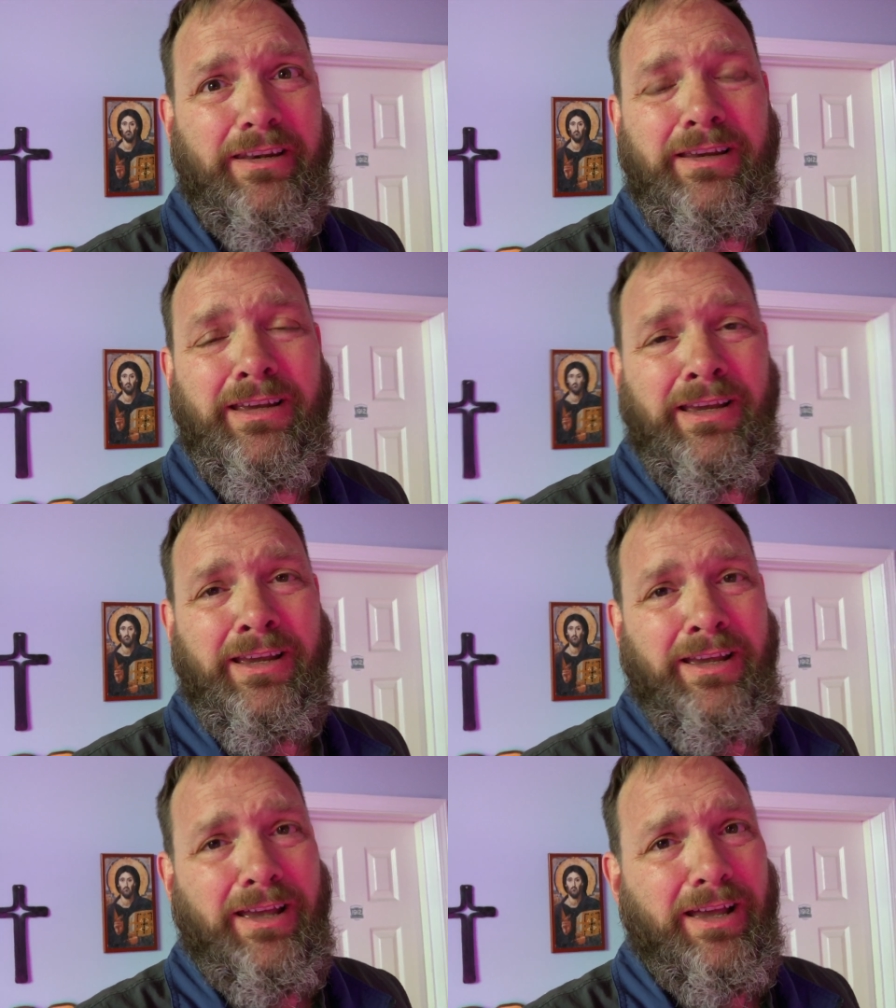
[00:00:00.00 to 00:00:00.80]

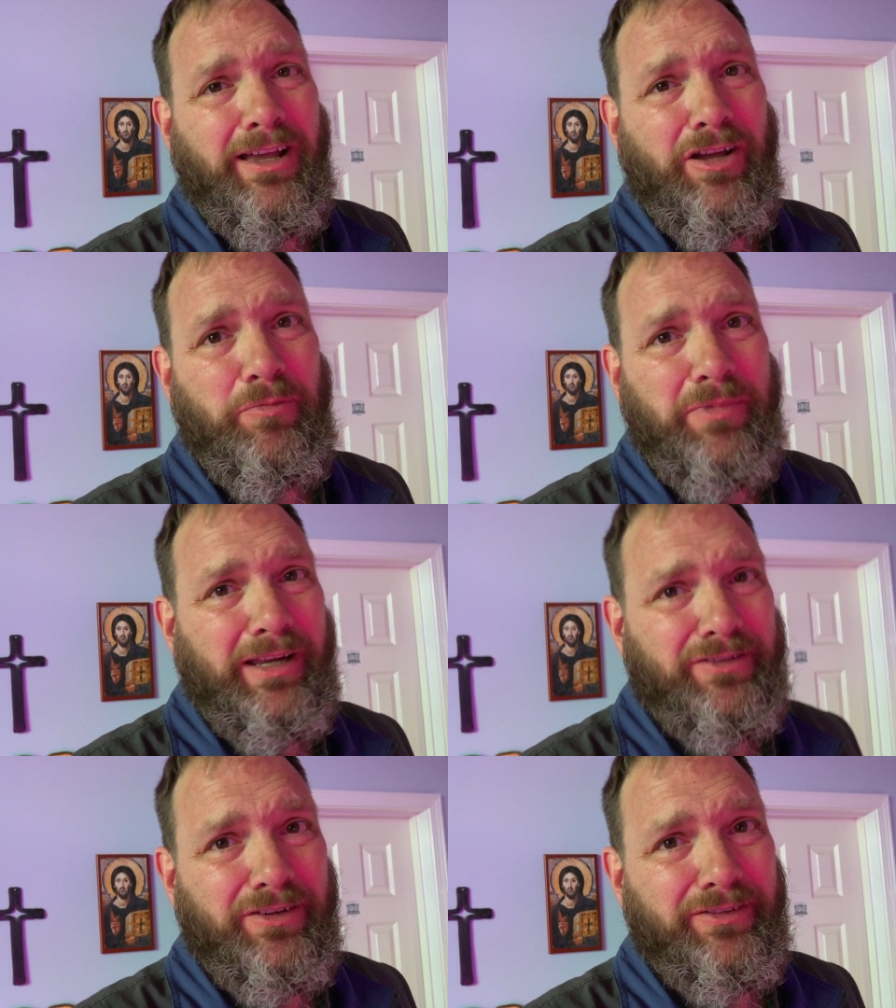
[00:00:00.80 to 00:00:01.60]

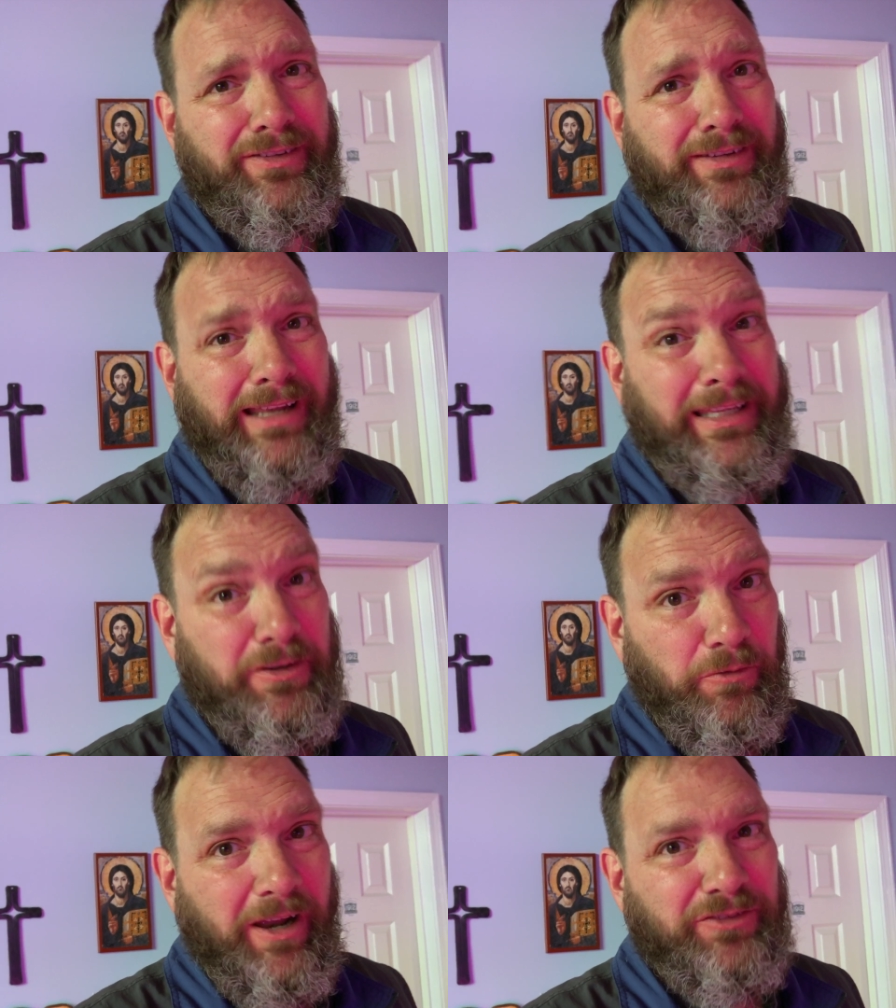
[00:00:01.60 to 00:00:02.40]
I need
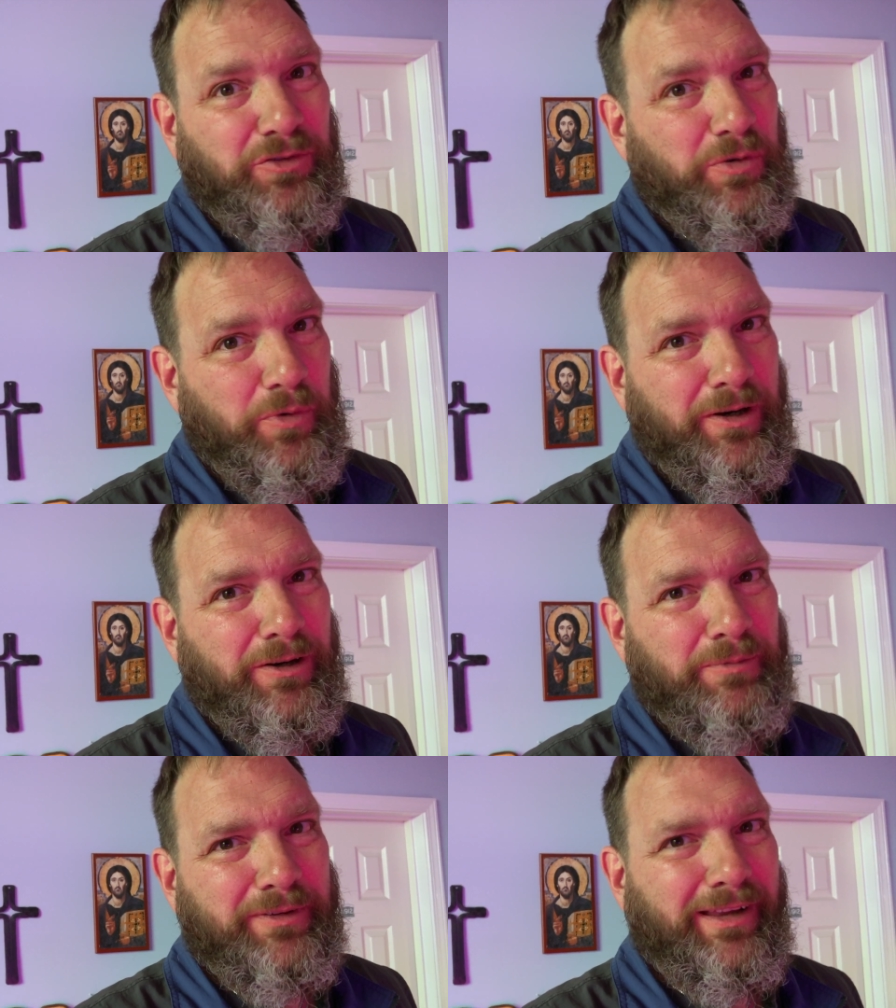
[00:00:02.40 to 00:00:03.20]
the rest during
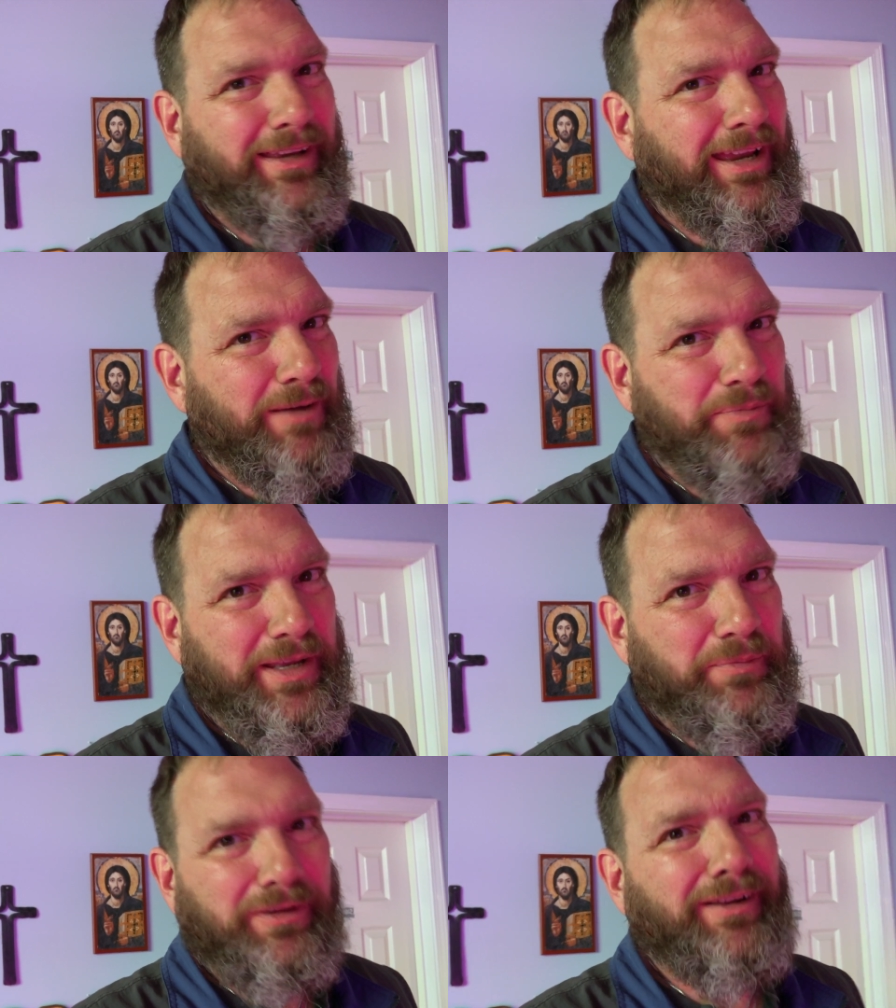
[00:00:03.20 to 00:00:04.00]
winter because I can't be
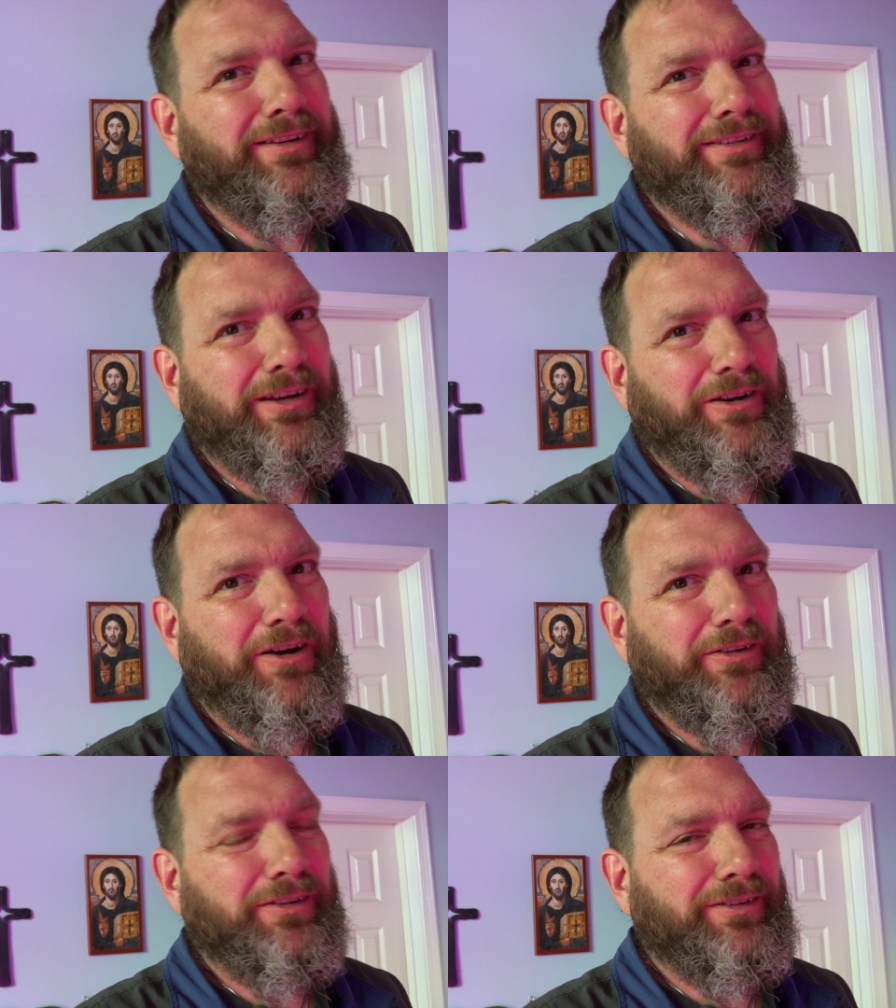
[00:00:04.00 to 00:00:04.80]
in a place that
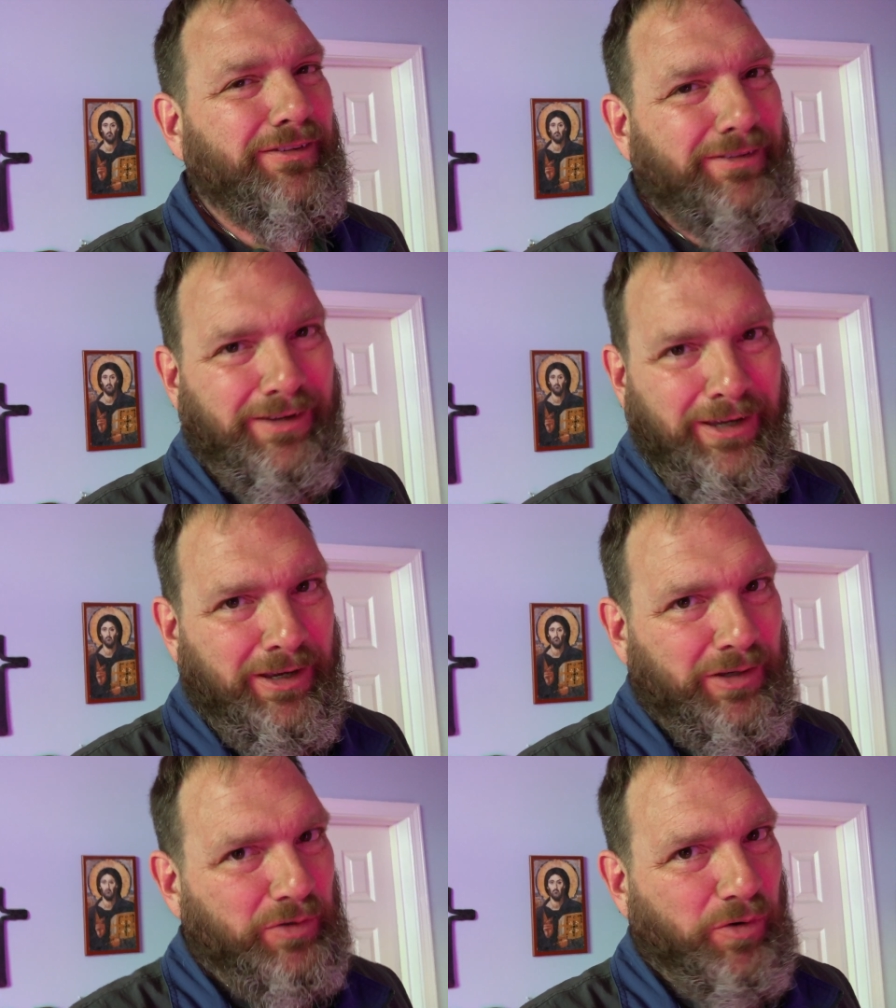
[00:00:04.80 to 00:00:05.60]
gardens
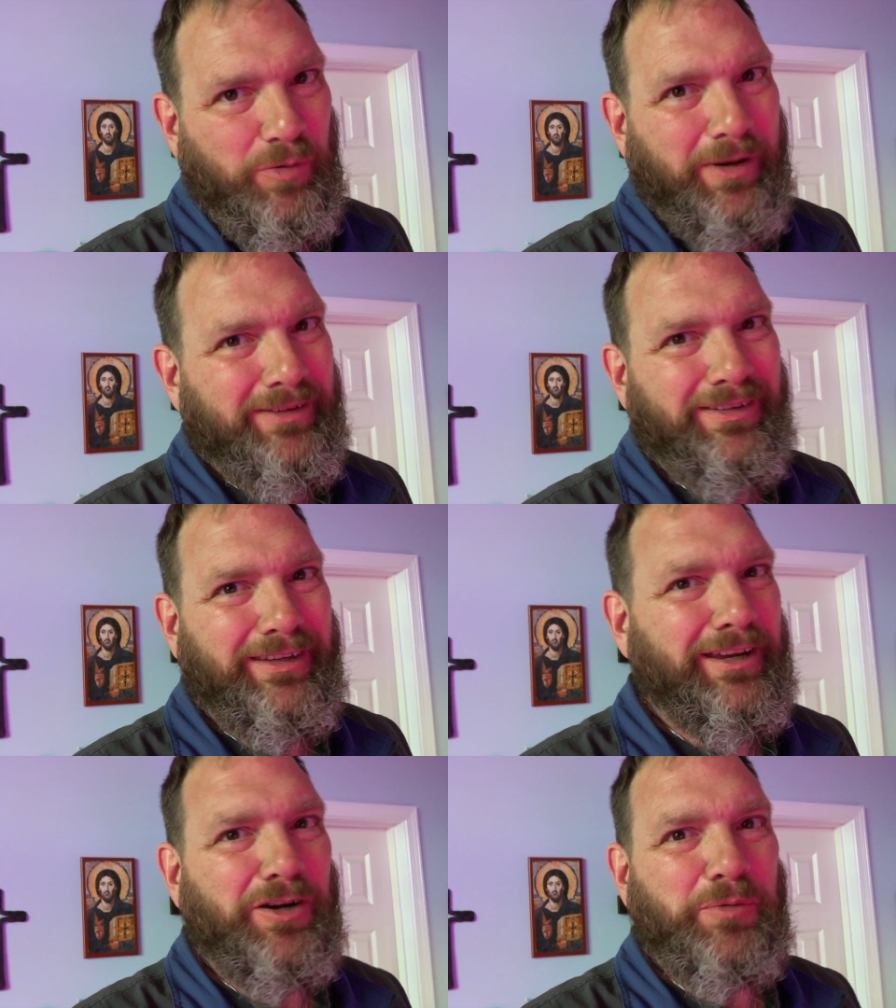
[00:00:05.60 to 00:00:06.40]
12 months a
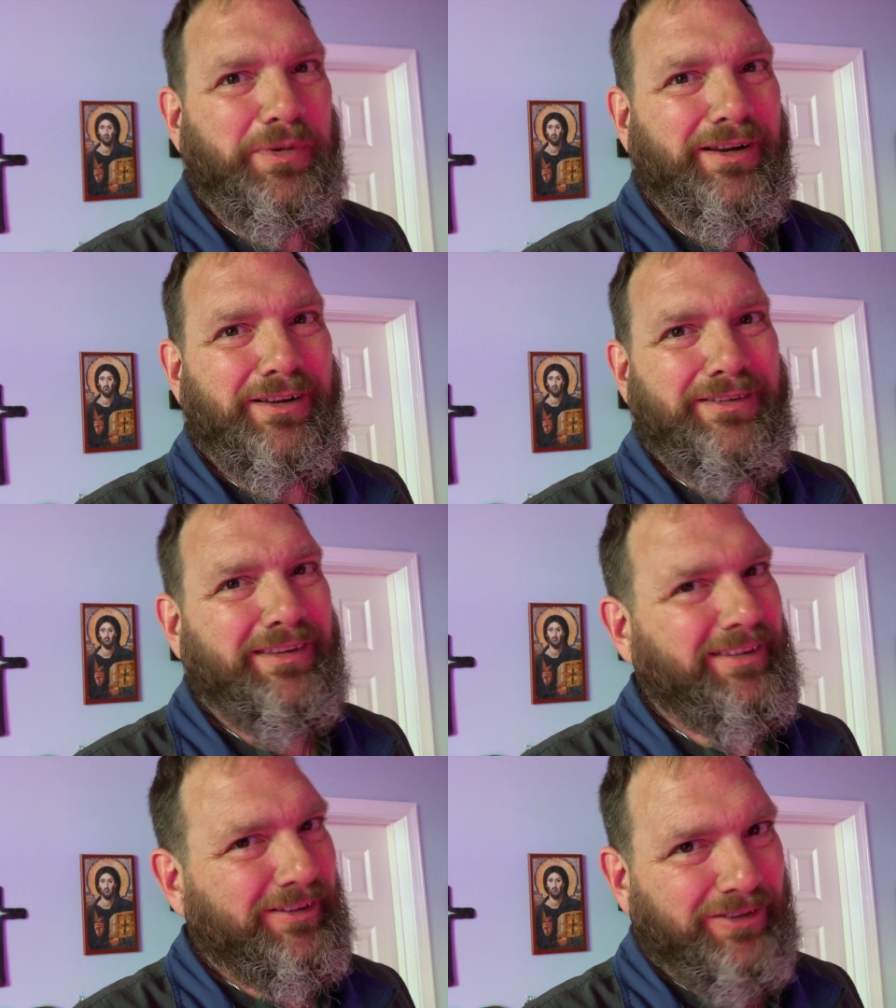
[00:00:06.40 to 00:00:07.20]
year because
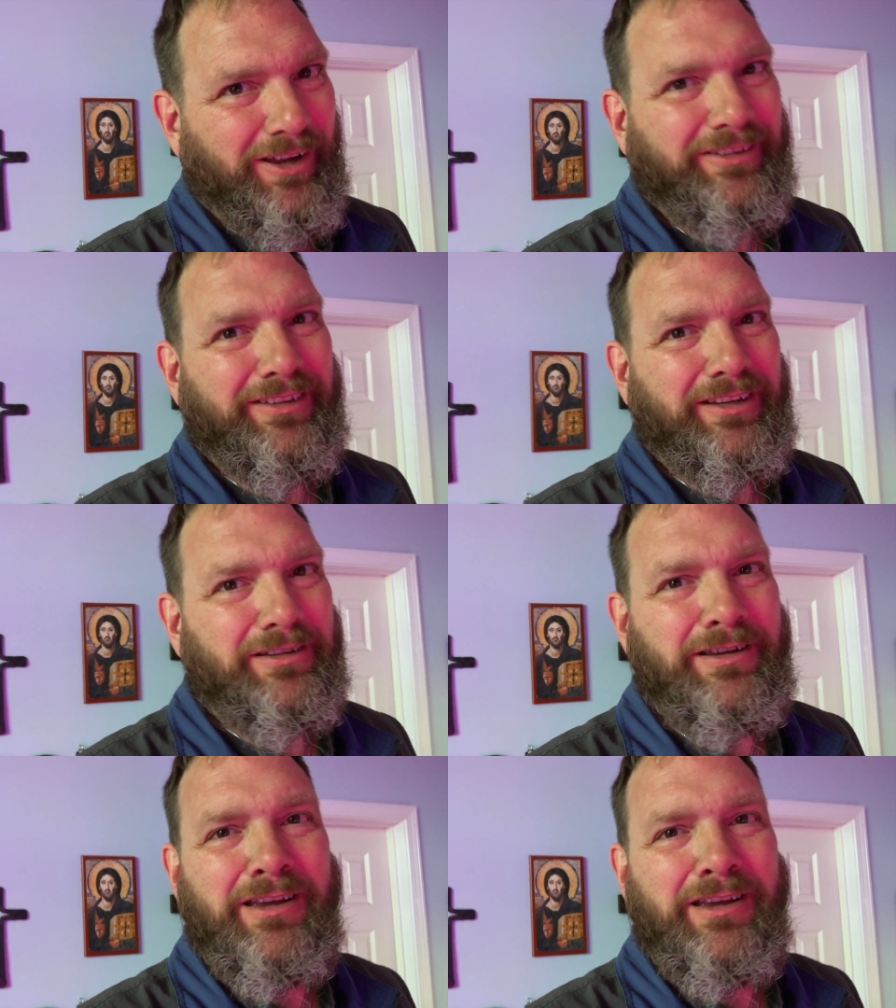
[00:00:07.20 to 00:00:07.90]
it's exhausting.